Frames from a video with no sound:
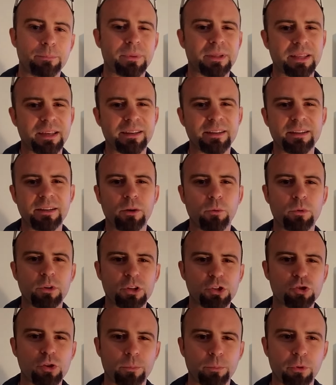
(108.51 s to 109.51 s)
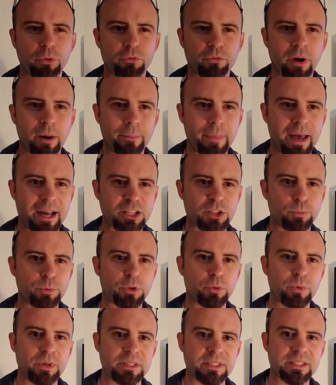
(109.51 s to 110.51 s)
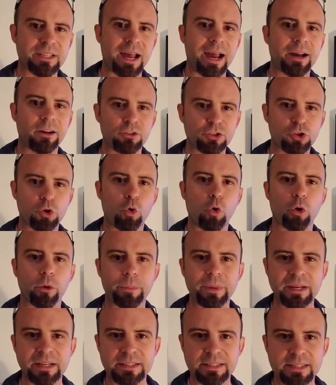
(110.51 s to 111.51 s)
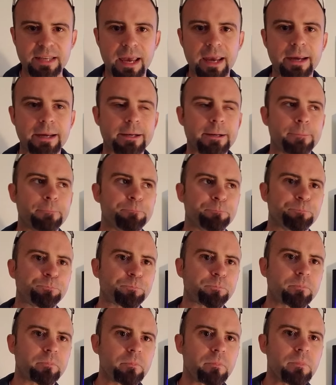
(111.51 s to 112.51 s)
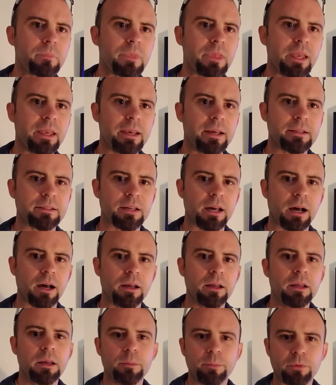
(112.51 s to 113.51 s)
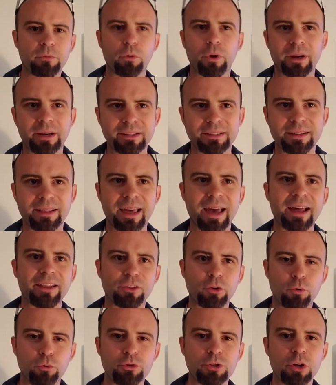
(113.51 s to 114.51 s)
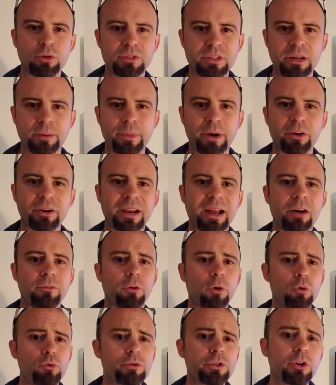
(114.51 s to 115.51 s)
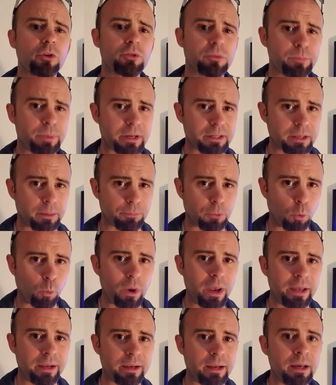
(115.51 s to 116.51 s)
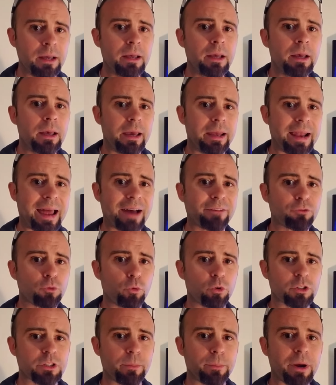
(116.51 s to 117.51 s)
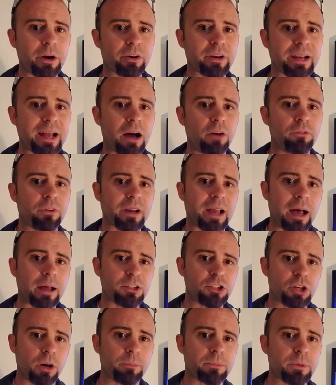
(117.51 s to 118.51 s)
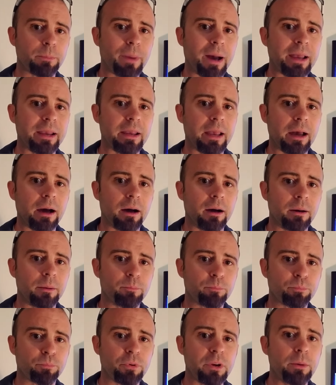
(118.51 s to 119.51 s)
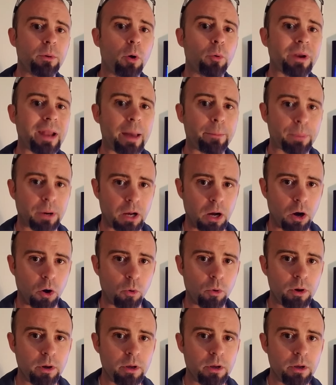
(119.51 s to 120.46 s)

But they ended it with a triple threat match between Styles, Corbin, and Zayn and uh, before I get to that, the Usos and American Alpha, Usos picked up the win, and afterwards American Alpha got jumped by uh, Primo and Epico.